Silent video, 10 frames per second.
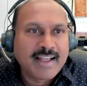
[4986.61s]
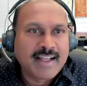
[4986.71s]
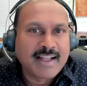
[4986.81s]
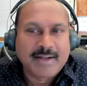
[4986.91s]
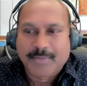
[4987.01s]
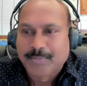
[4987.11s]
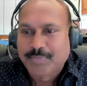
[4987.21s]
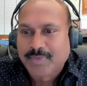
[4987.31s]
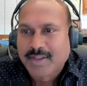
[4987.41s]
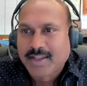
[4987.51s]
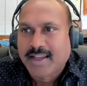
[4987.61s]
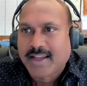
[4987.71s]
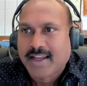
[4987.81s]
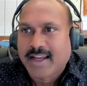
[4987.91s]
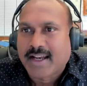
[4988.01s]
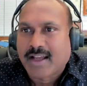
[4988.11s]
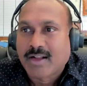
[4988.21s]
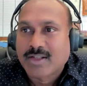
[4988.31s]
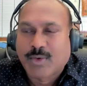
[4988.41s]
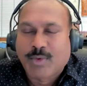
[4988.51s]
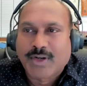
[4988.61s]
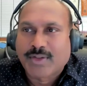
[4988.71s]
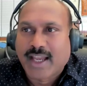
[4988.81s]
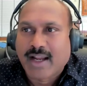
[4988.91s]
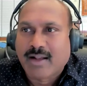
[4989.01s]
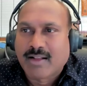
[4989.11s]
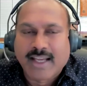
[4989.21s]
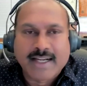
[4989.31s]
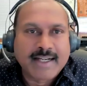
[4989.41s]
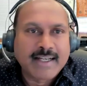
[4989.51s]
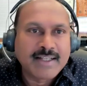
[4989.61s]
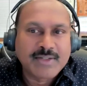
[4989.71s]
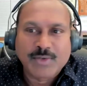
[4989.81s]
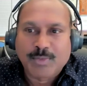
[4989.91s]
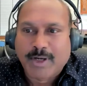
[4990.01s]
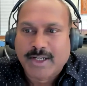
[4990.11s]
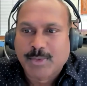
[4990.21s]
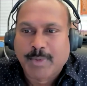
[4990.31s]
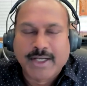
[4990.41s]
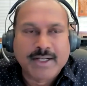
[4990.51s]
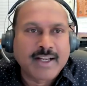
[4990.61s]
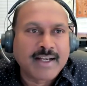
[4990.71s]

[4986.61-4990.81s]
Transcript: And I also want to thank all the attendees who participated.